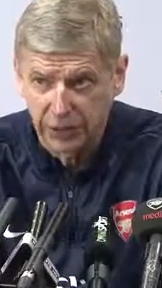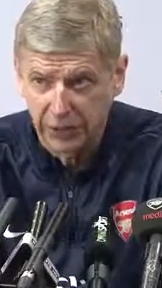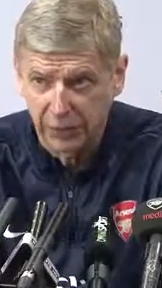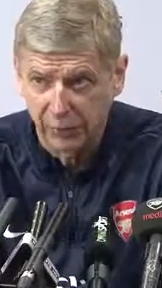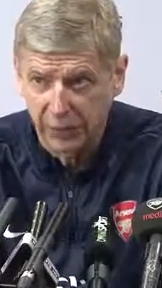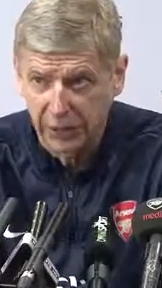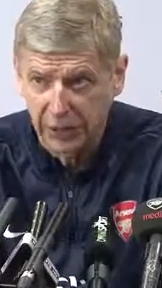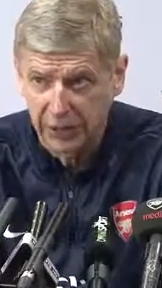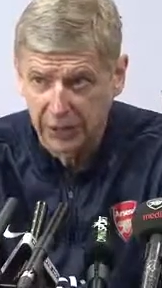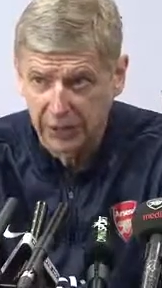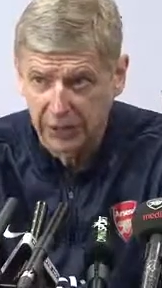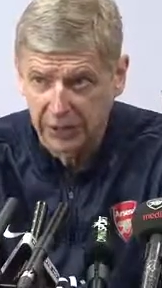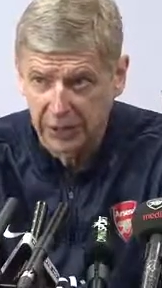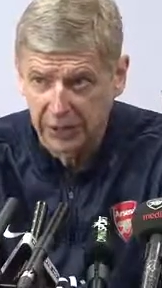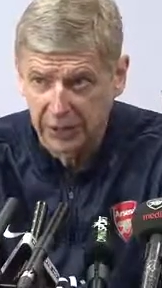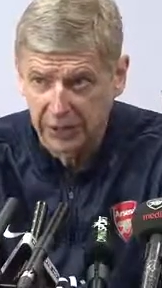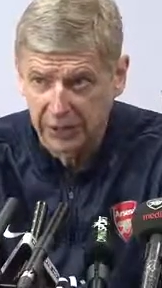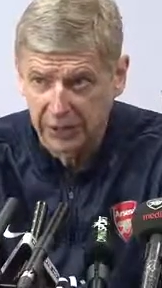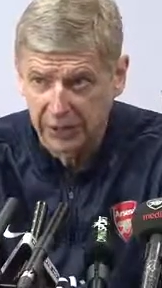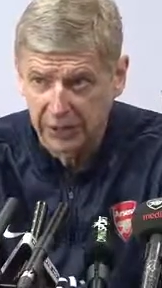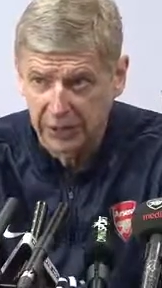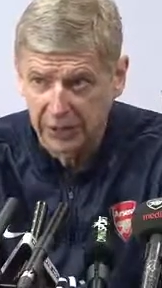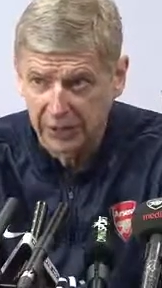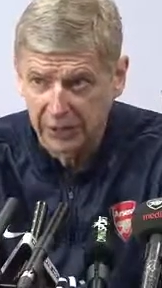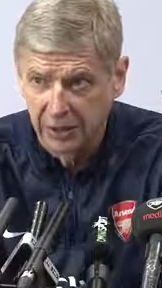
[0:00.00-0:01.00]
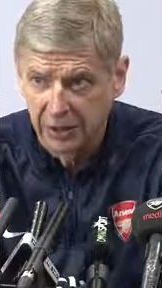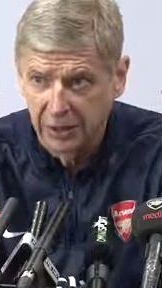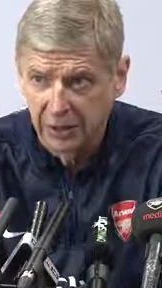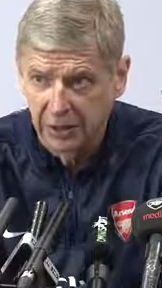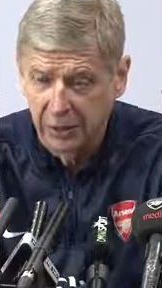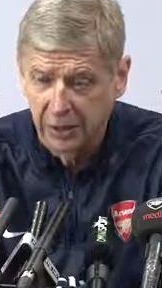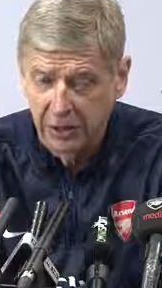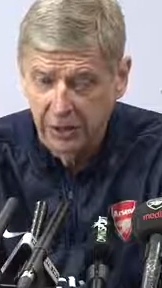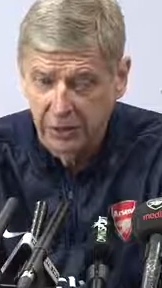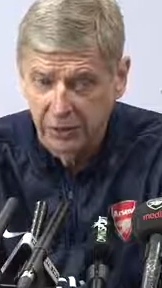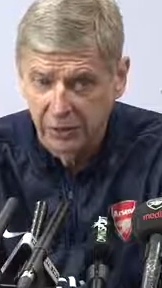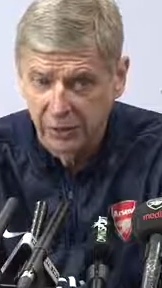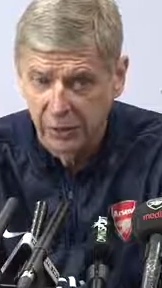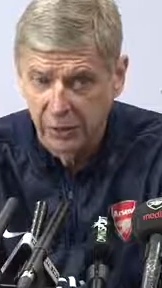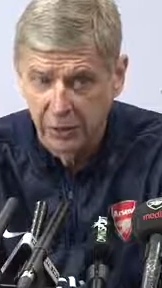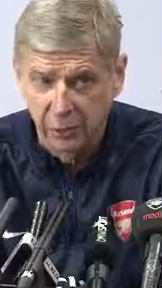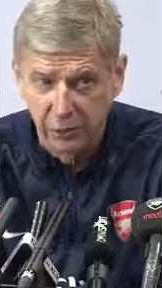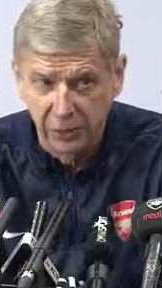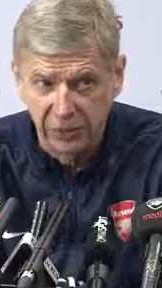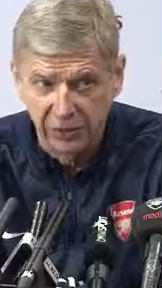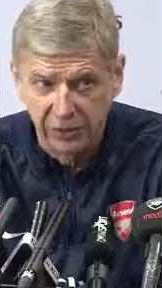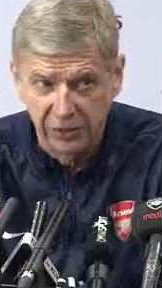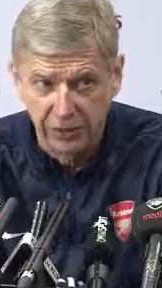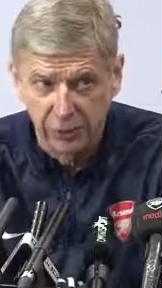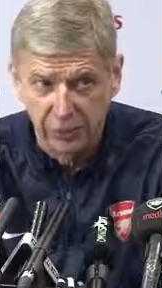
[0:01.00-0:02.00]
Do I take the
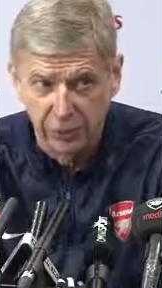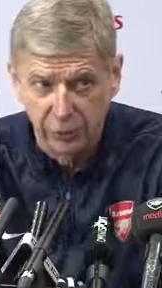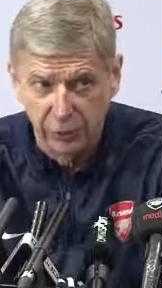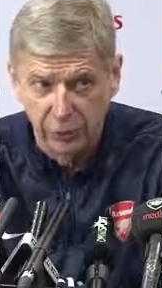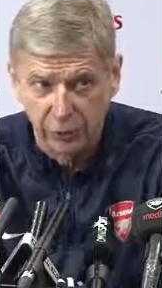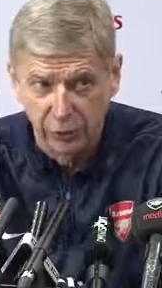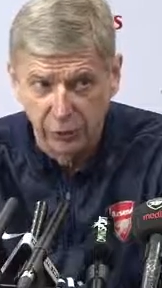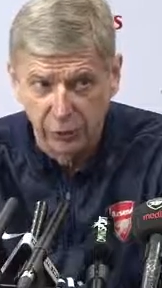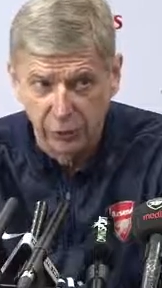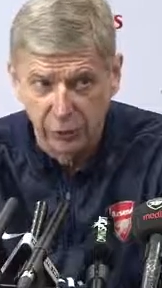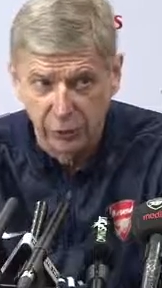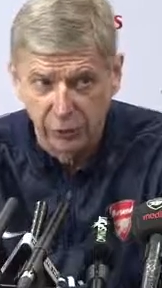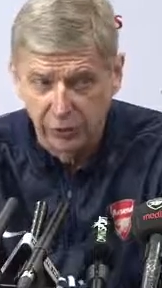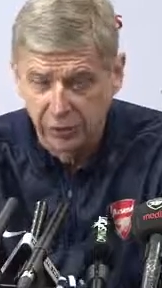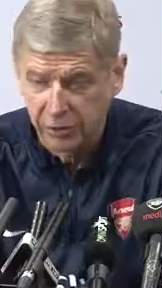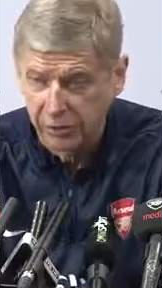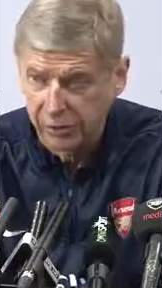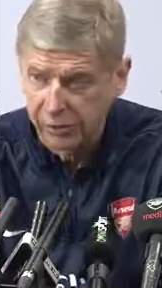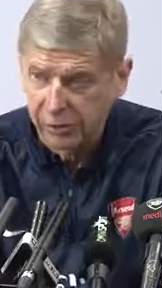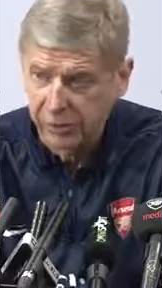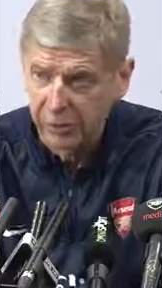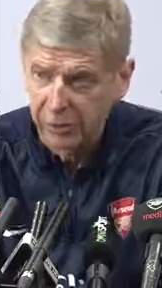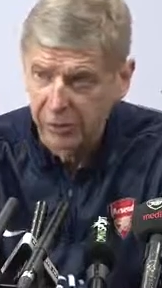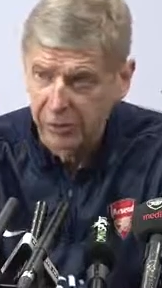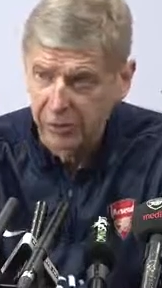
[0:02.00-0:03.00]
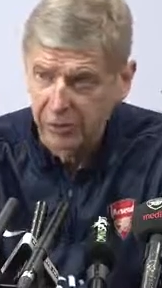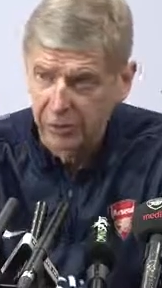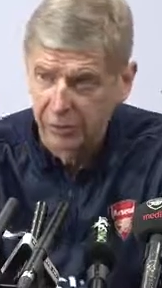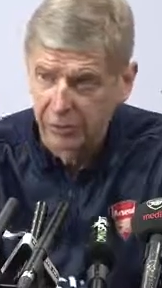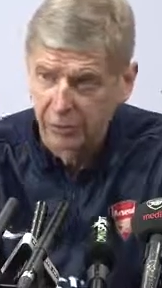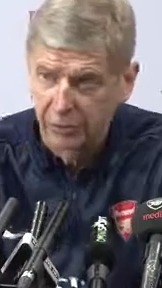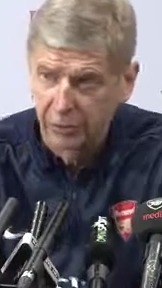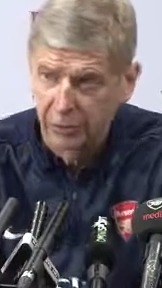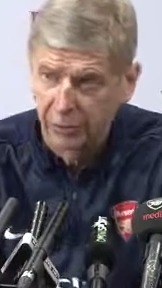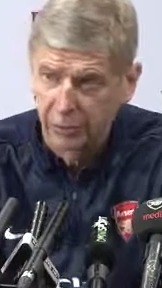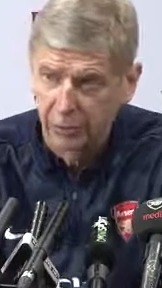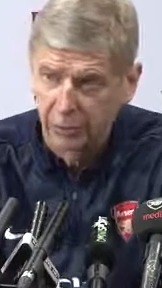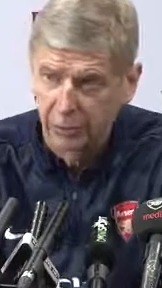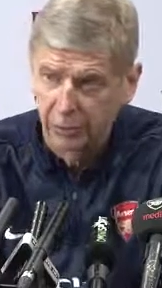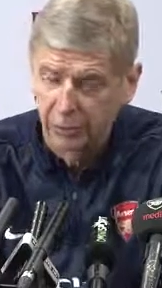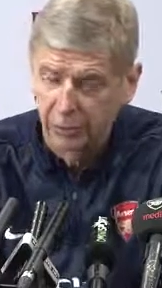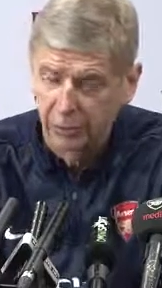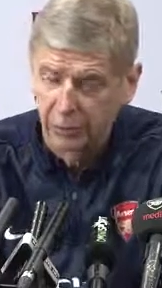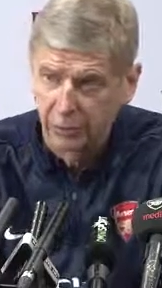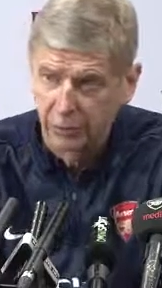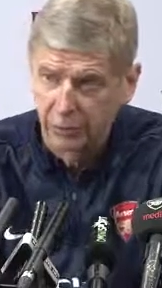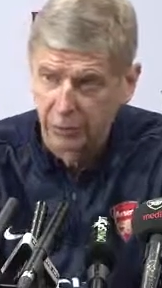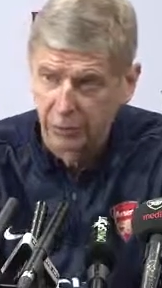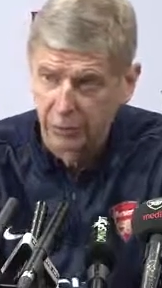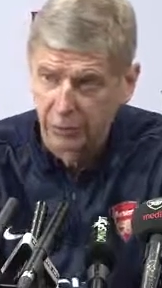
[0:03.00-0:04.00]
risk or not to
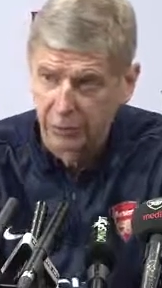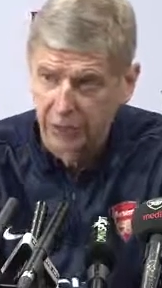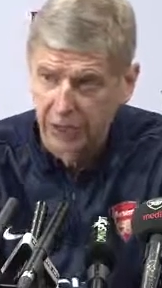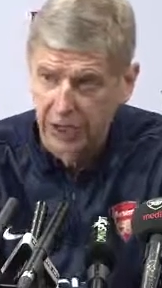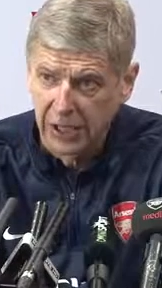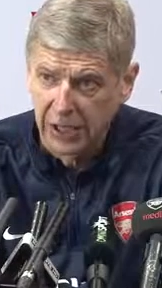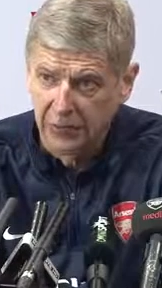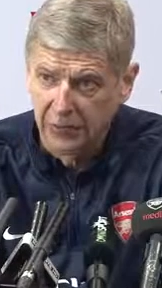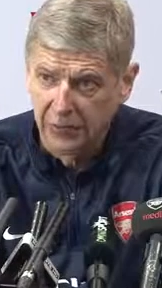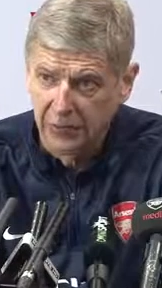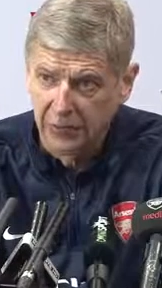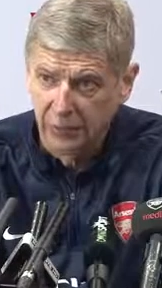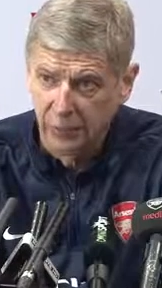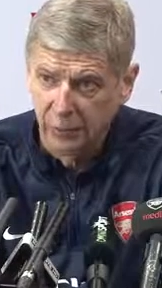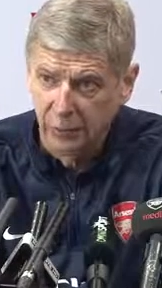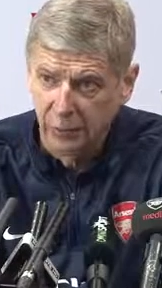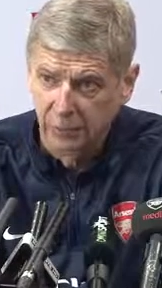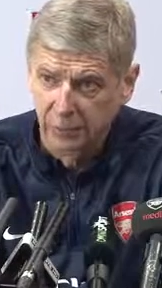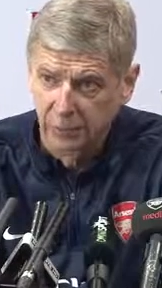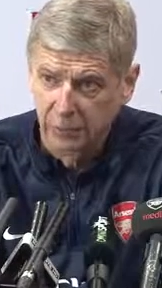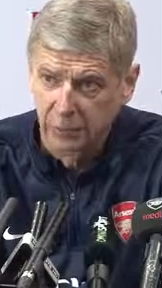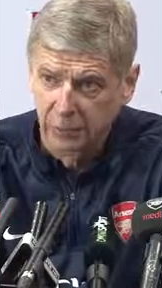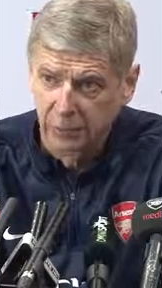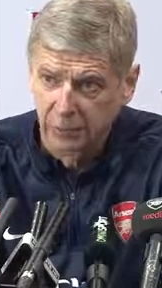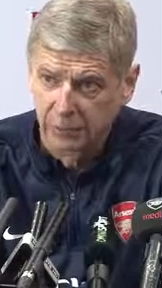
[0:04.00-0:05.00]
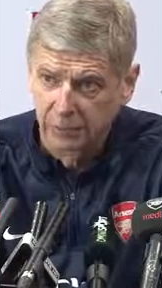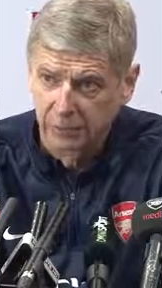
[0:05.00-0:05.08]
start him tomorrow?